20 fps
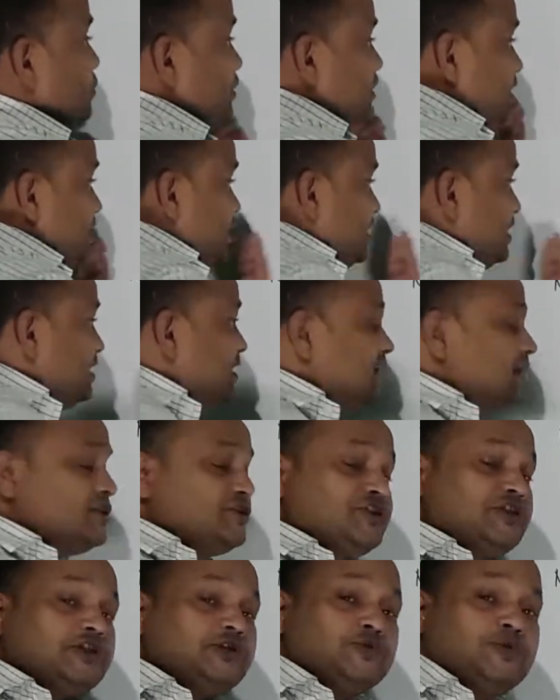in this
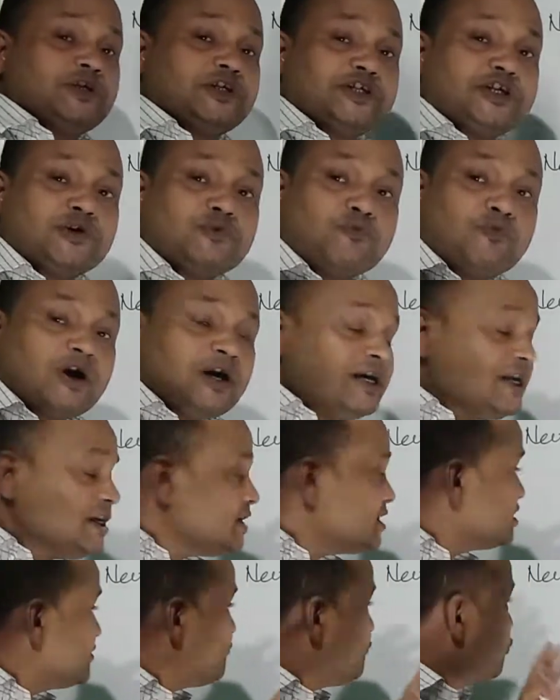situation, what is
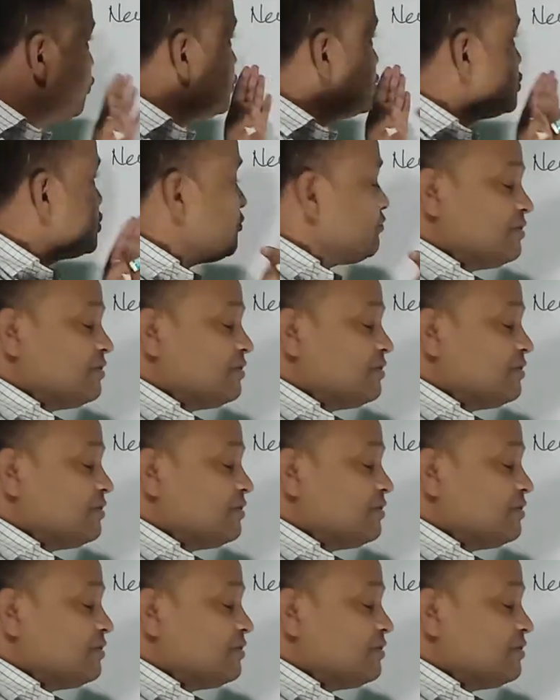the force of